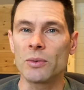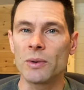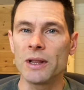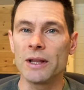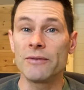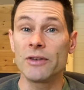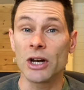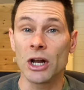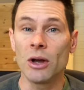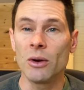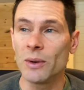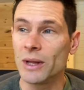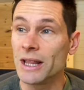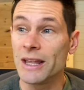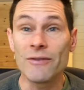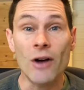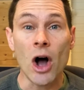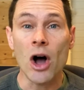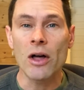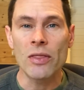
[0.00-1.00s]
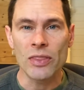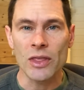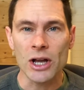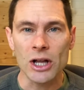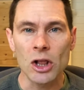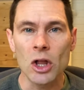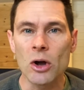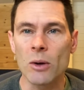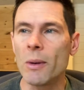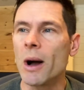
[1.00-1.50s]
we live on the
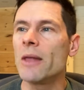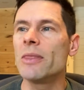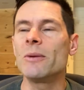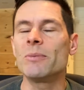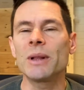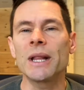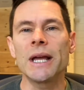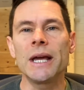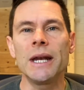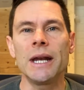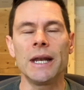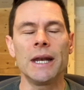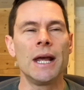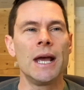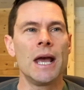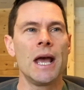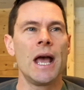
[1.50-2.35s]
globe, on the planet.